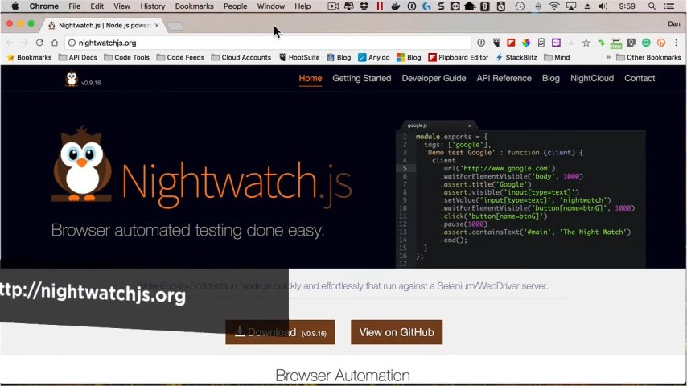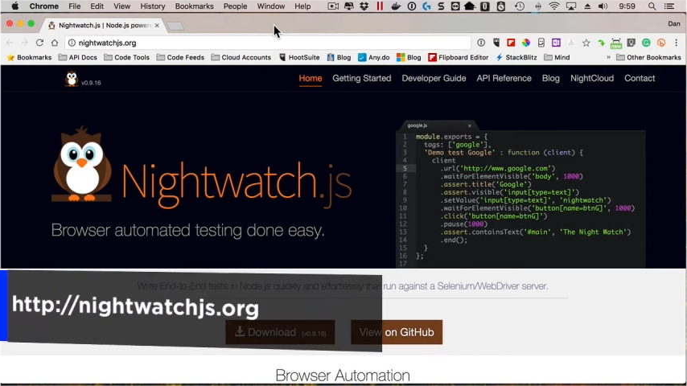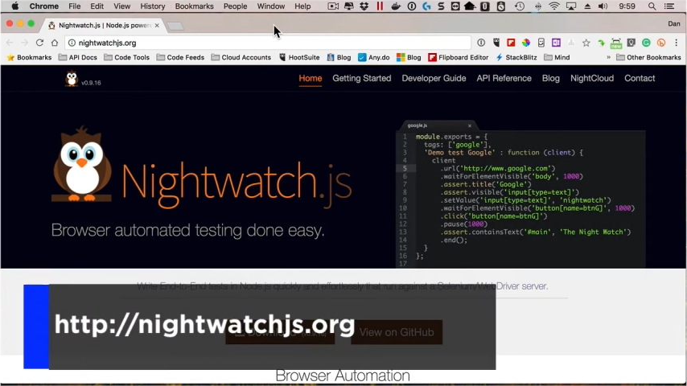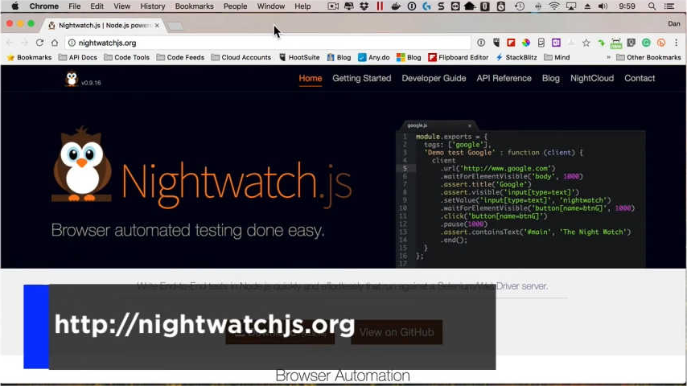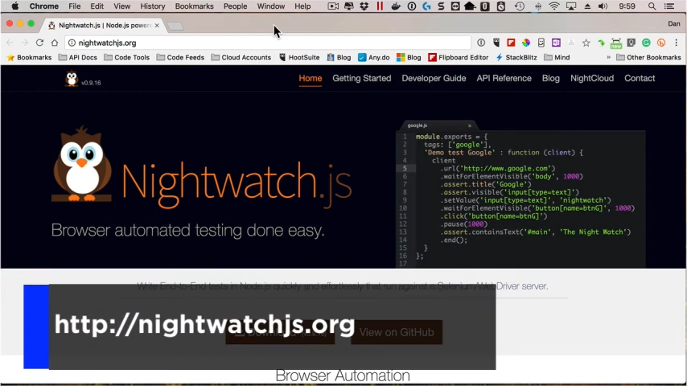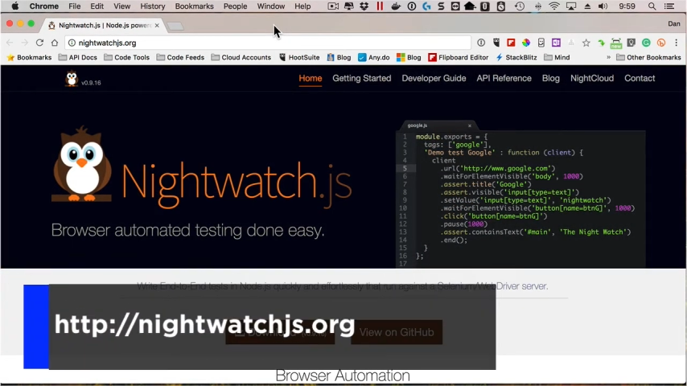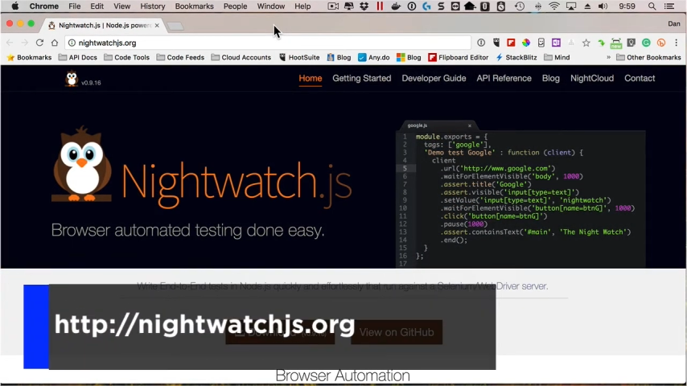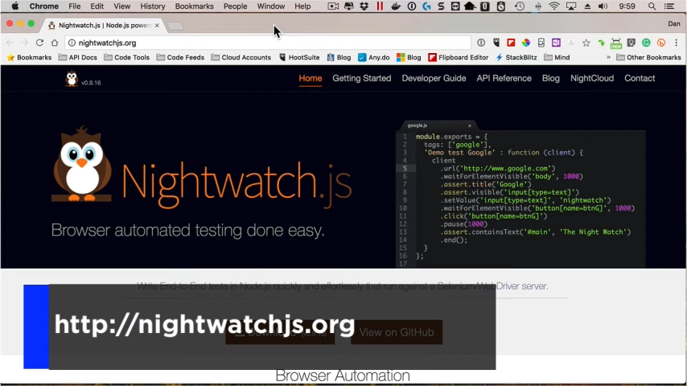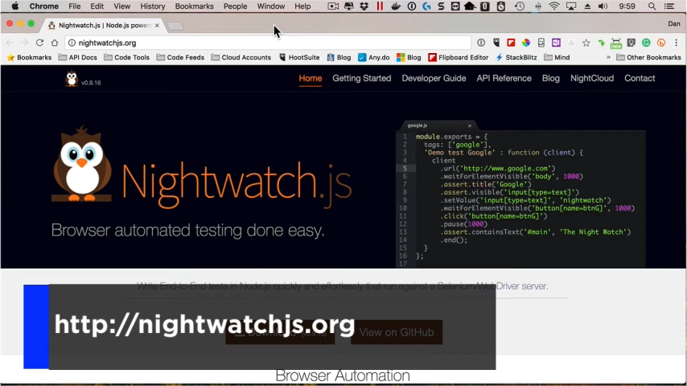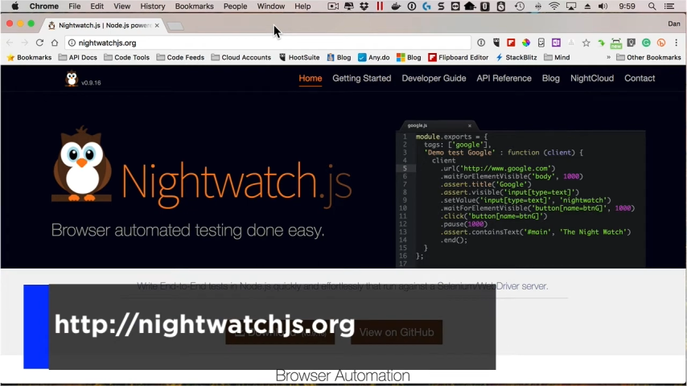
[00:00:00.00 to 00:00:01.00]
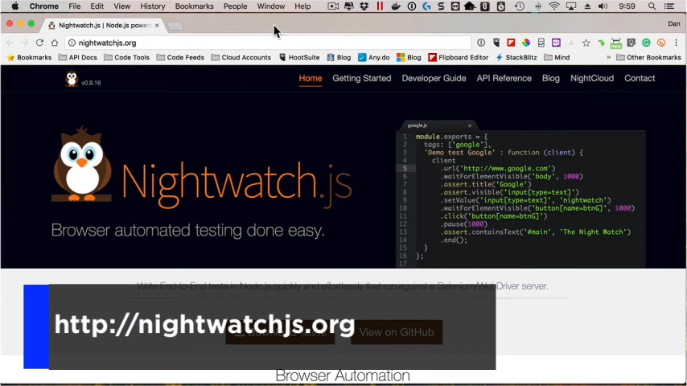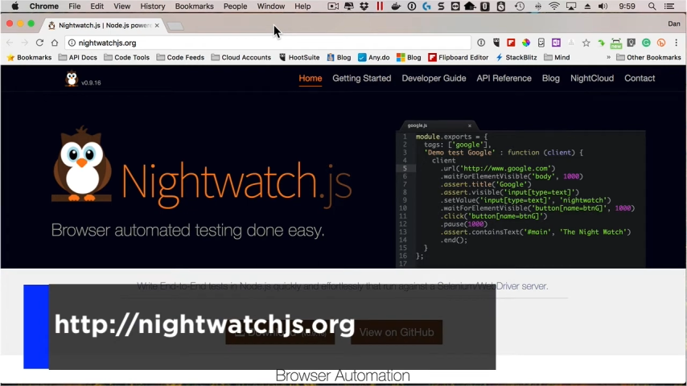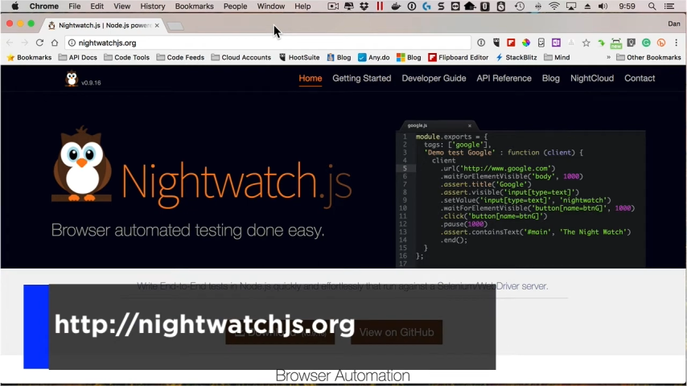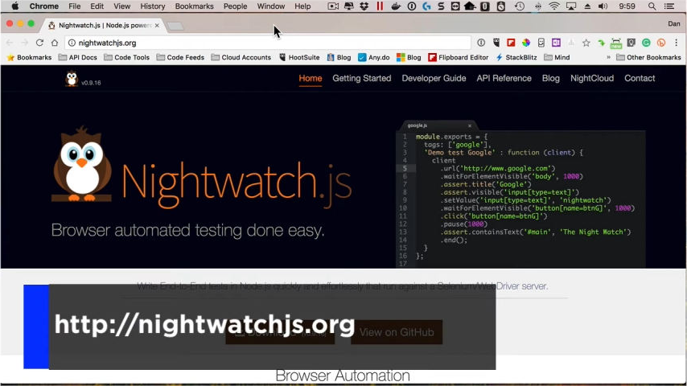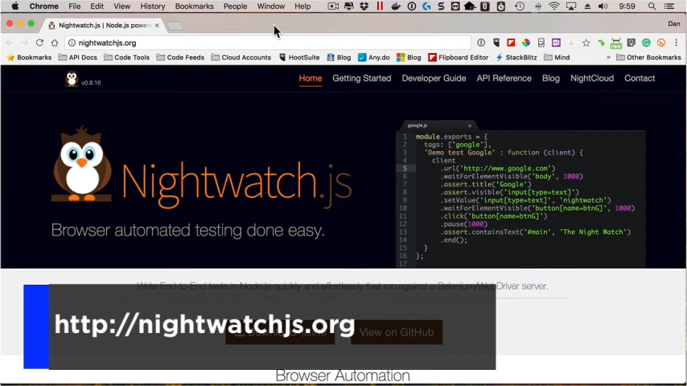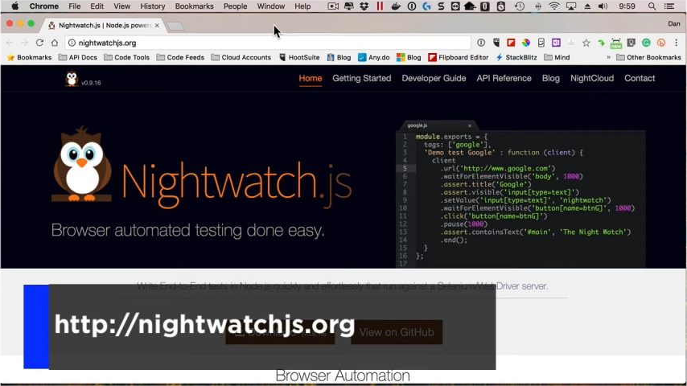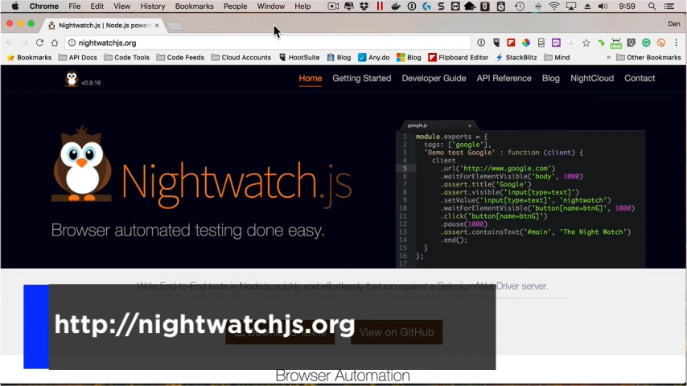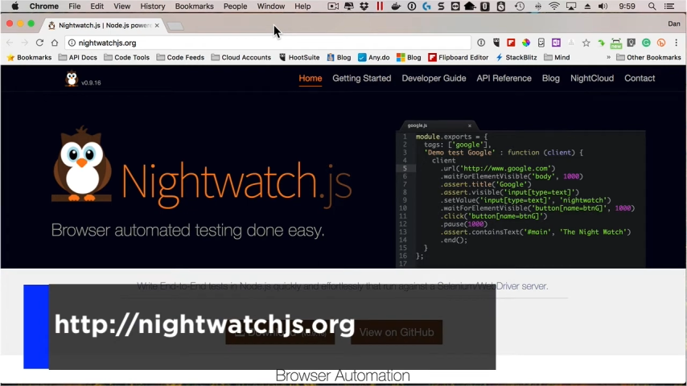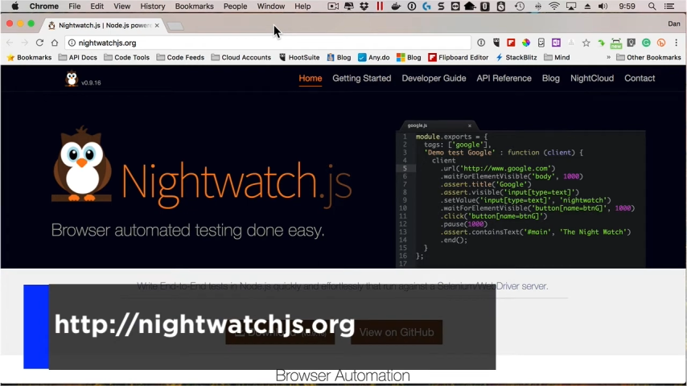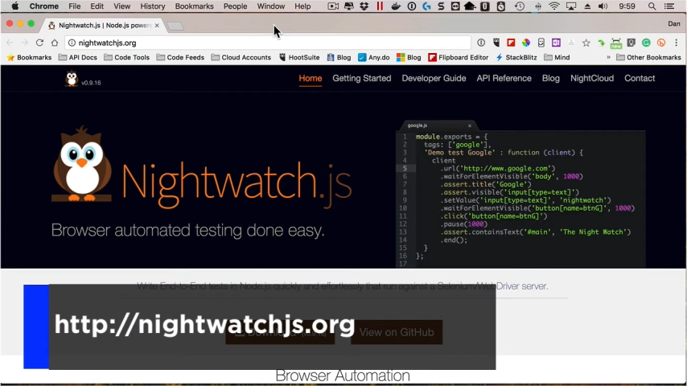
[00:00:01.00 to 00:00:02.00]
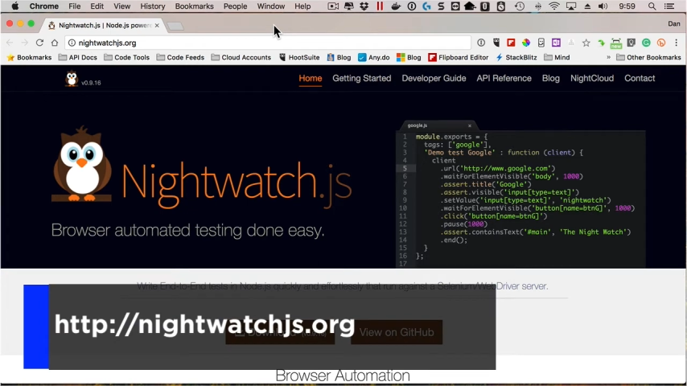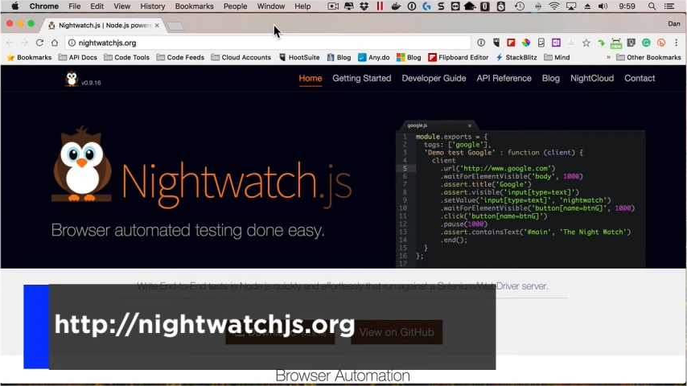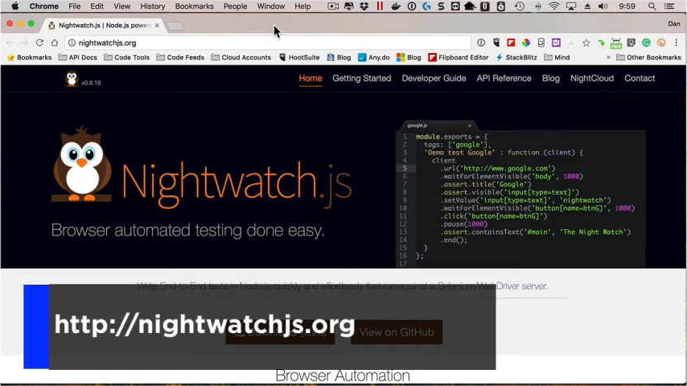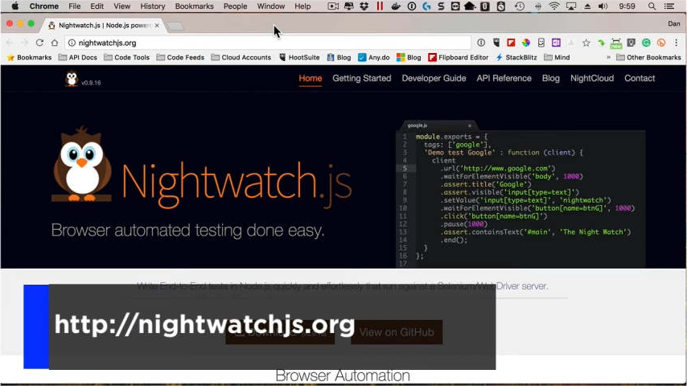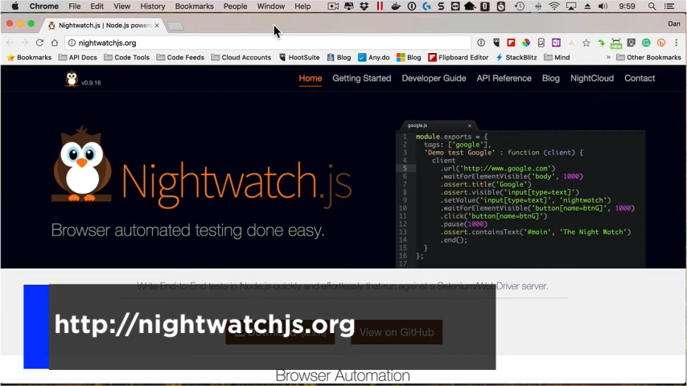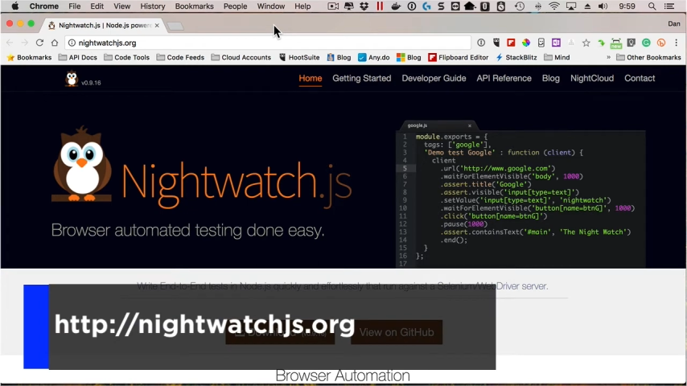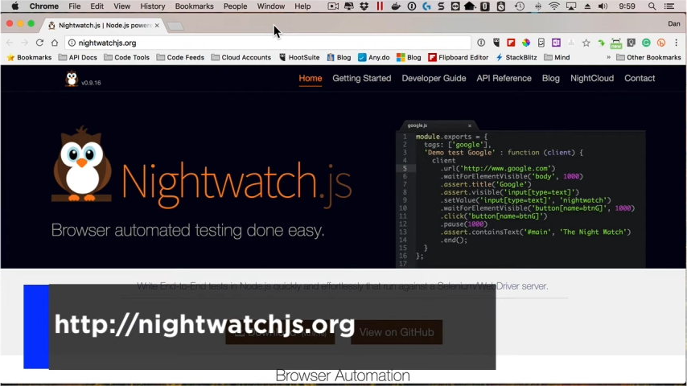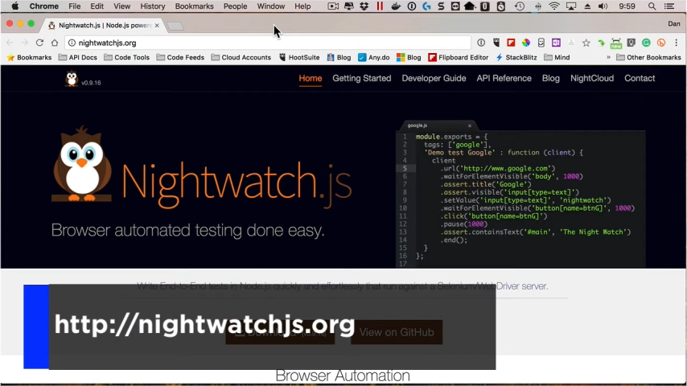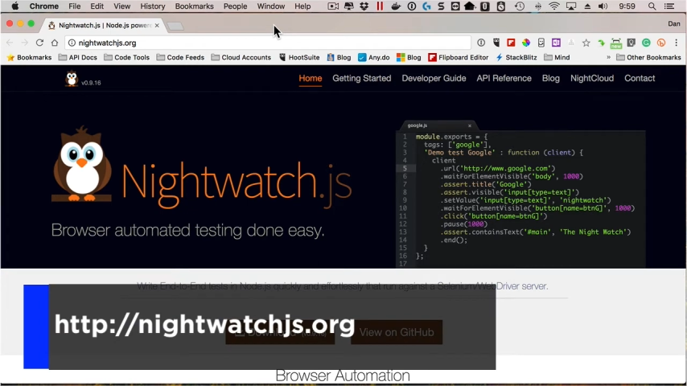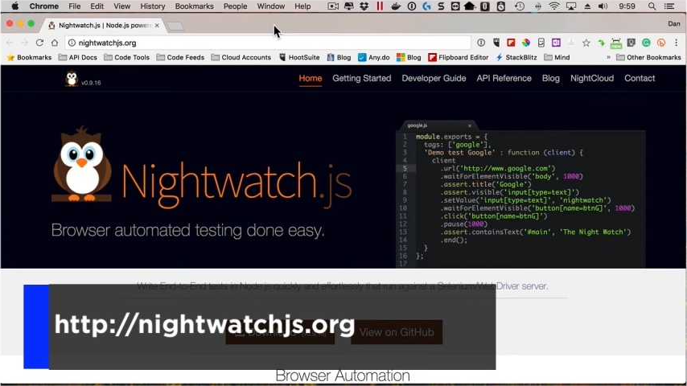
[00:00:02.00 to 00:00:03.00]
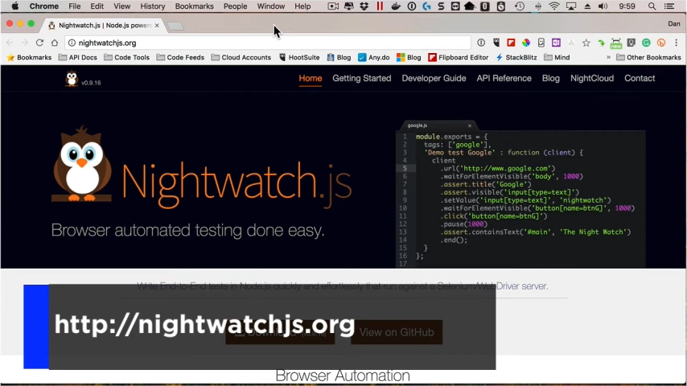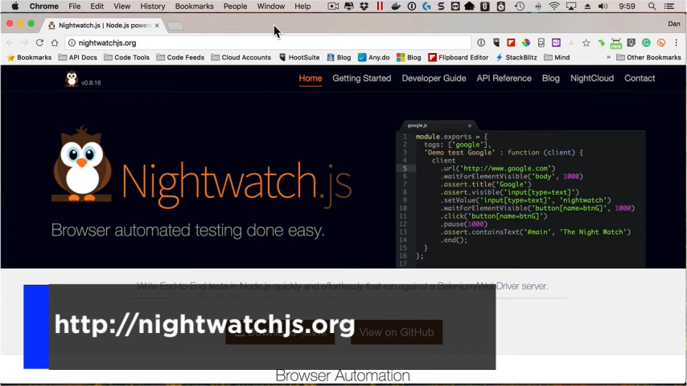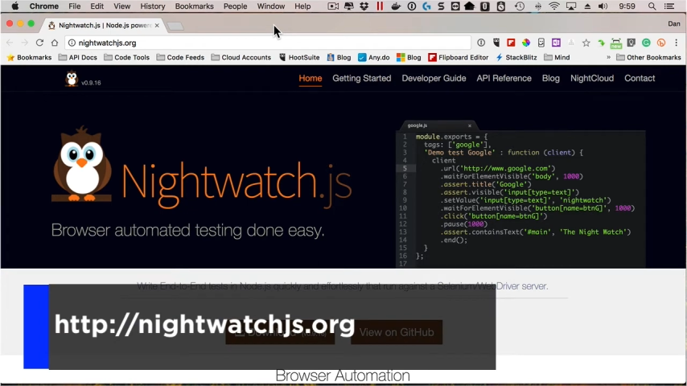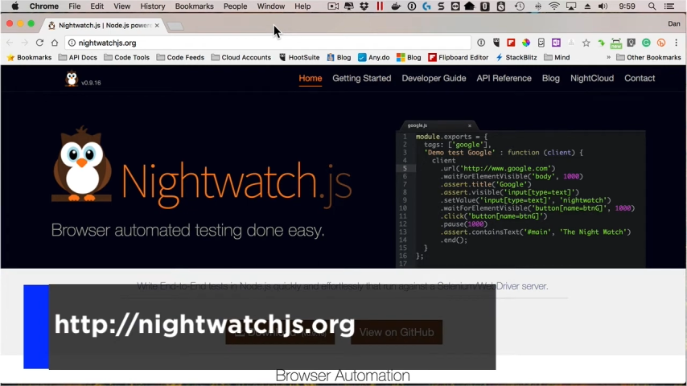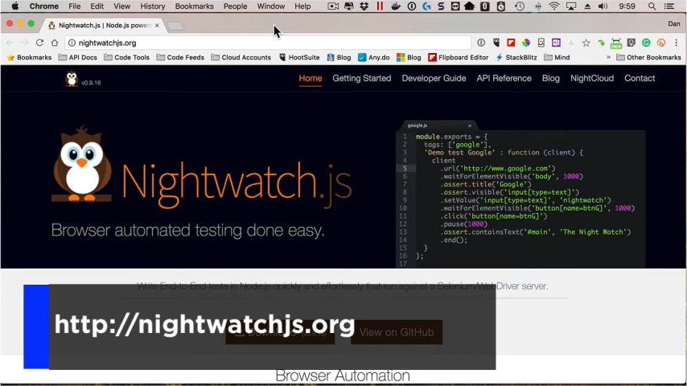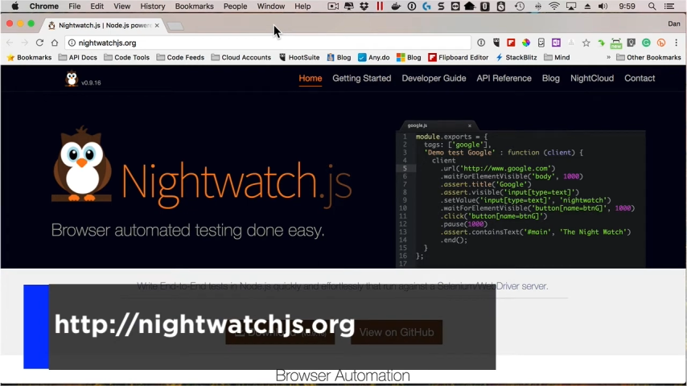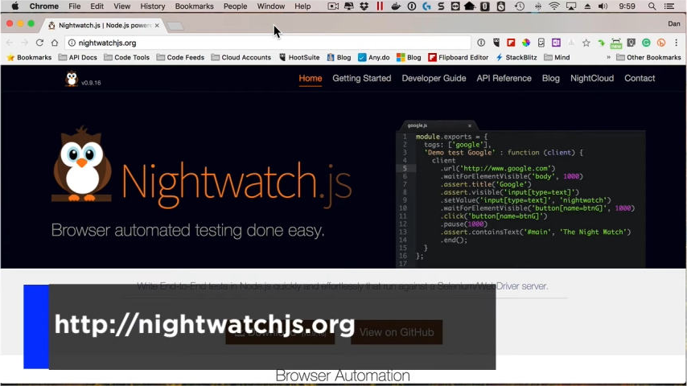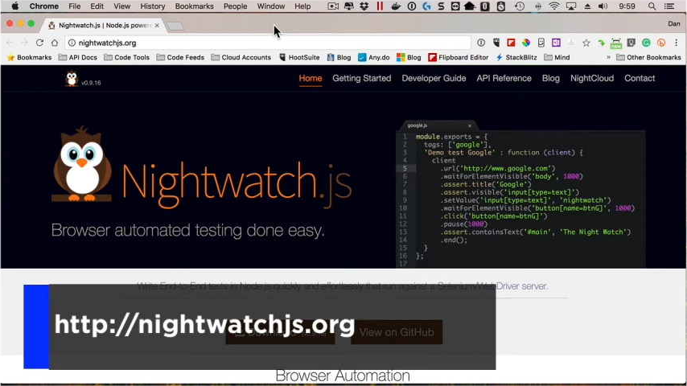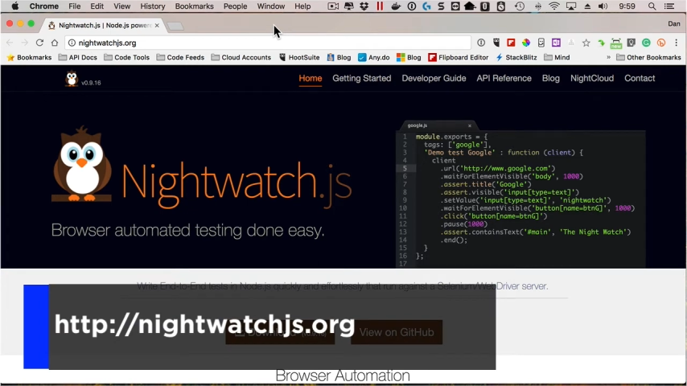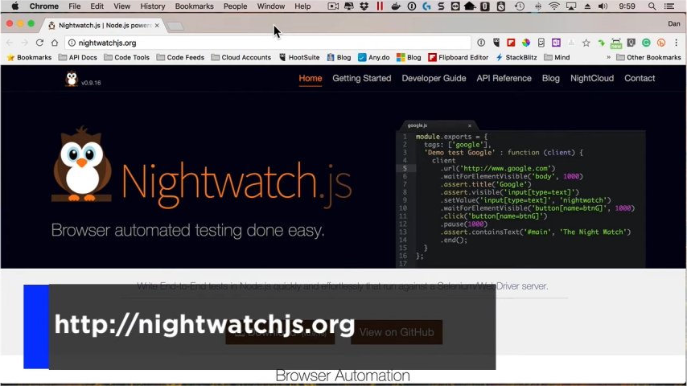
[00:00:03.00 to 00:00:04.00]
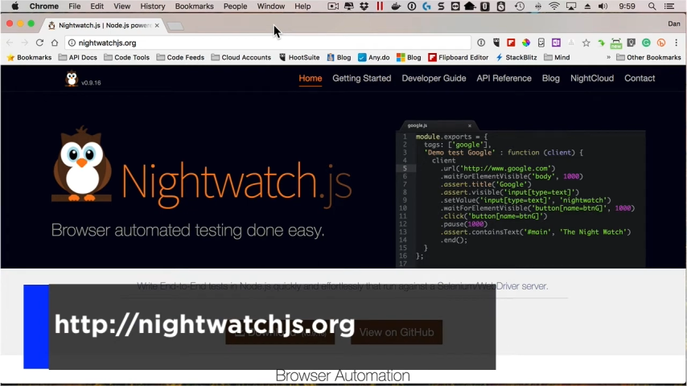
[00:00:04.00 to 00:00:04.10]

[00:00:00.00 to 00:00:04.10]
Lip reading: [unreadable: no face in view]